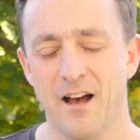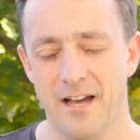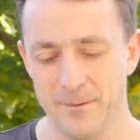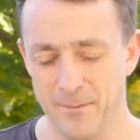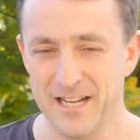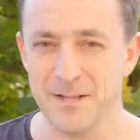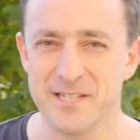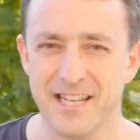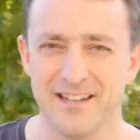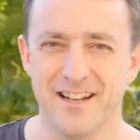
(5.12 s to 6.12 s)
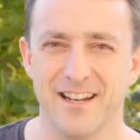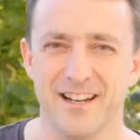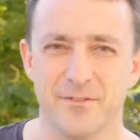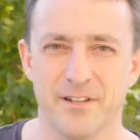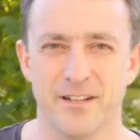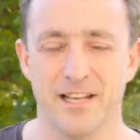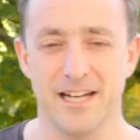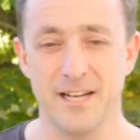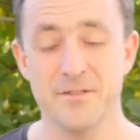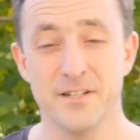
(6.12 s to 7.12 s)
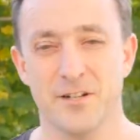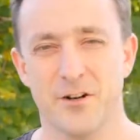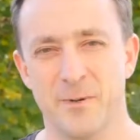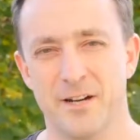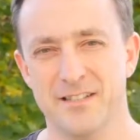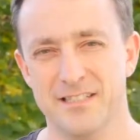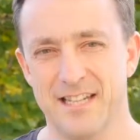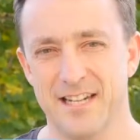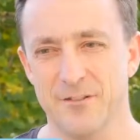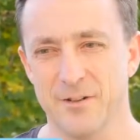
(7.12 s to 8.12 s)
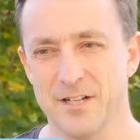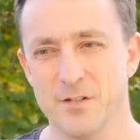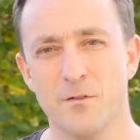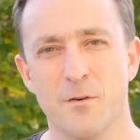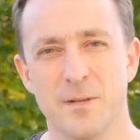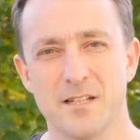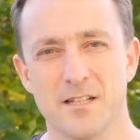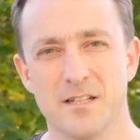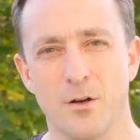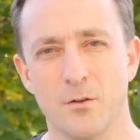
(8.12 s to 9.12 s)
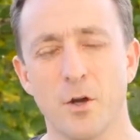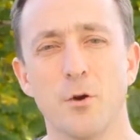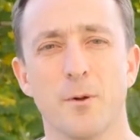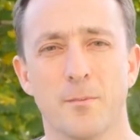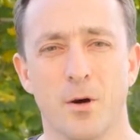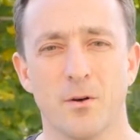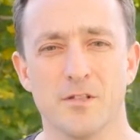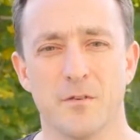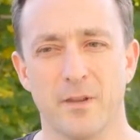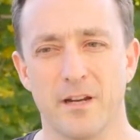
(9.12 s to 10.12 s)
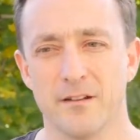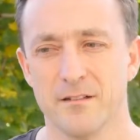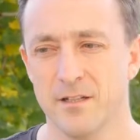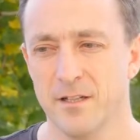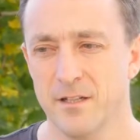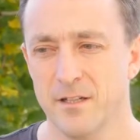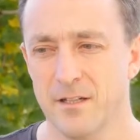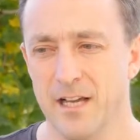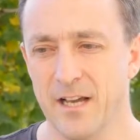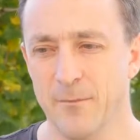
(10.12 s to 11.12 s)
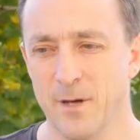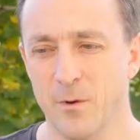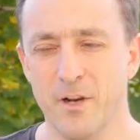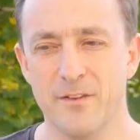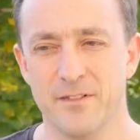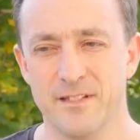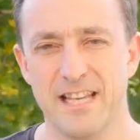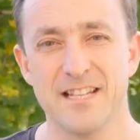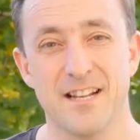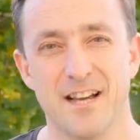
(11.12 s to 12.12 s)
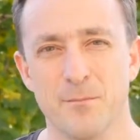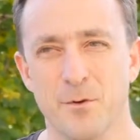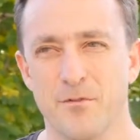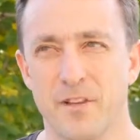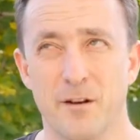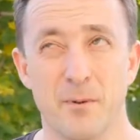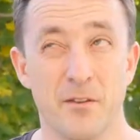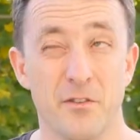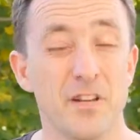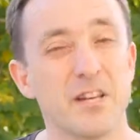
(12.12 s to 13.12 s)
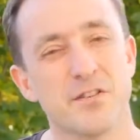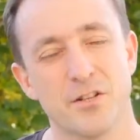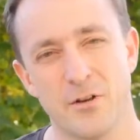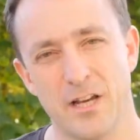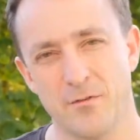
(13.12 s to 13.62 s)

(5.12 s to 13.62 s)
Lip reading: Hi, my name's Ian. I live in Clifton, Connemara, and I run a software business called OpenBox from there. My wife and kids and I moved there about 3 years ago now